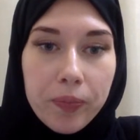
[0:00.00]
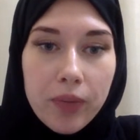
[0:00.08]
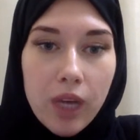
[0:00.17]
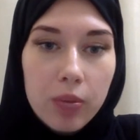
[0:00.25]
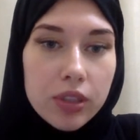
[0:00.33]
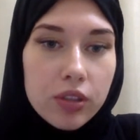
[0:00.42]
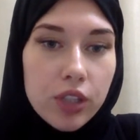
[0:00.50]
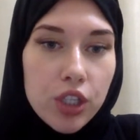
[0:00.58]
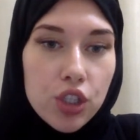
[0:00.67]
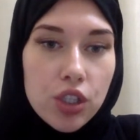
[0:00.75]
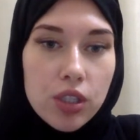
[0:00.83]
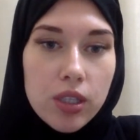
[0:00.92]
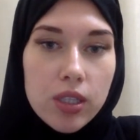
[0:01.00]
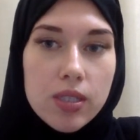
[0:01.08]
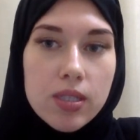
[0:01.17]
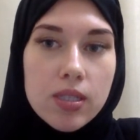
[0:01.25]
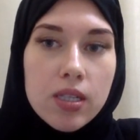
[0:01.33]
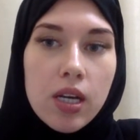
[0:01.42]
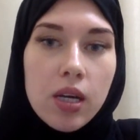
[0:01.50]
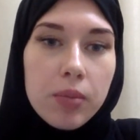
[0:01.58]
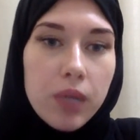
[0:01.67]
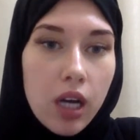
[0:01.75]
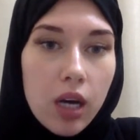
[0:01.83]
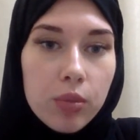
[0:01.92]
arbitration is
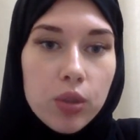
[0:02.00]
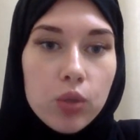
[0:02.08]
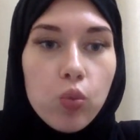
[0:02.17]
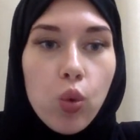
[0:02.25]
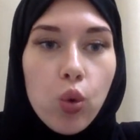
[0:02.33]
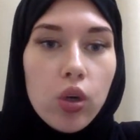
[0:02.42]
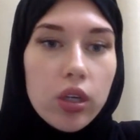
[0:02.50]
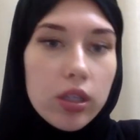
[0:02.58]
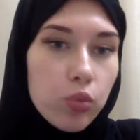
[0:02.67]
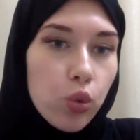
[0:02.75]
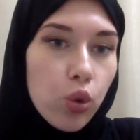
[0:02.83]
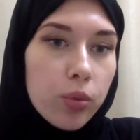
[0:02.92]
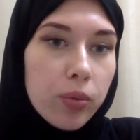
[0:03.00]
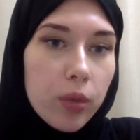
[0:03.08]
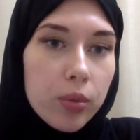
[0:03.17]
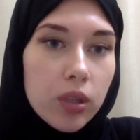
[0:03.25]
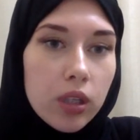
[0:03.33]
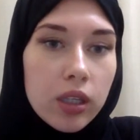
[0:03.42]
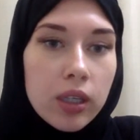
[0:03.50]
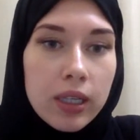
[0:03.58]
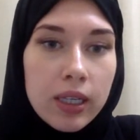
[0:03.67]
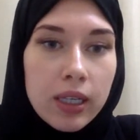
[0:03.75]
becoming more and more popular